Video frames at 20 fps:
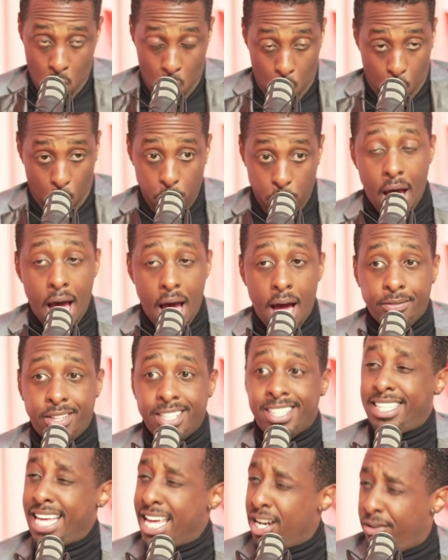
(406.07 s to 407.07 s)
Where you have the
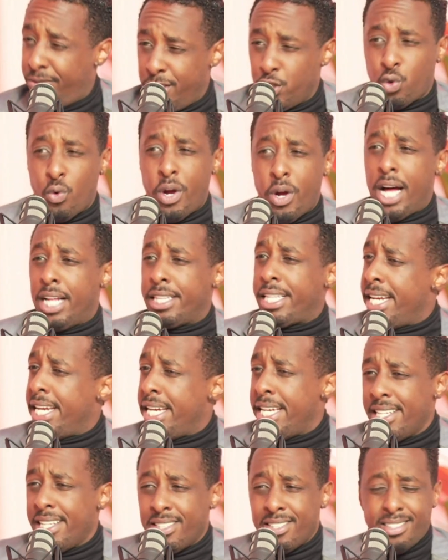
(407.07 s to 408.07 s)
state of Israel that
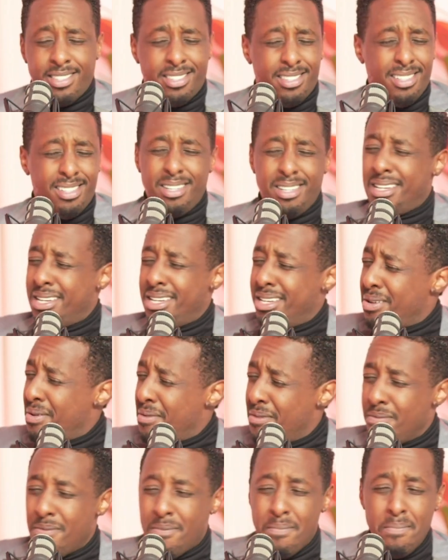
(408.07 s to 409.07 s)
is
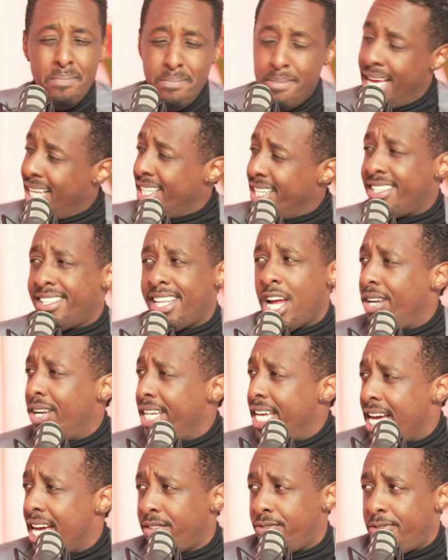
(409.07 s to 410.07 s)

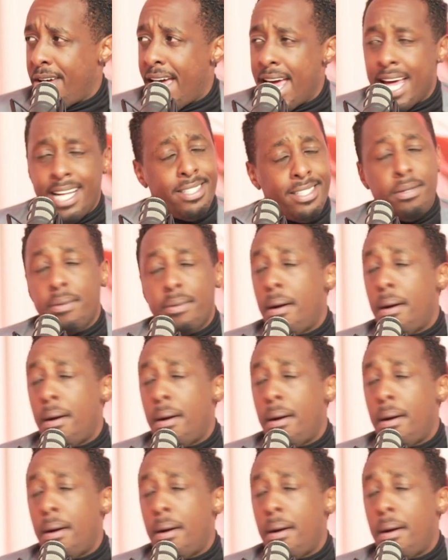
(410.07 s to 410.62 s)
militarily advanced